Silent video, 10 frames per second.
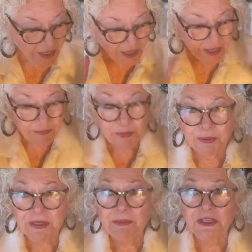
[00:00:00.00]
I
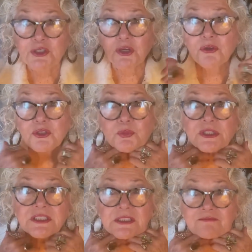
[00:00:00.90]
pretty much showed you
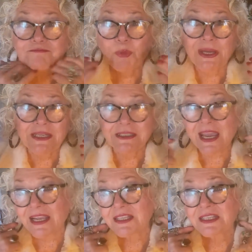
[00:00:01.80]
what it
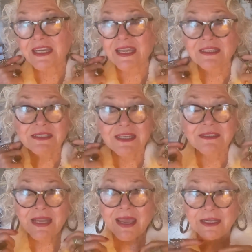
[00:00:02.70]
takes to get
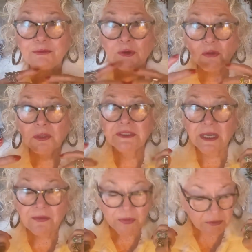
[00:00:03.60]
Nanny rolling
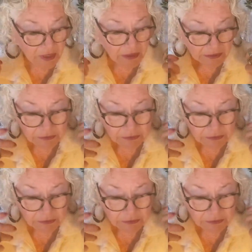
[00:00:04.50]
on the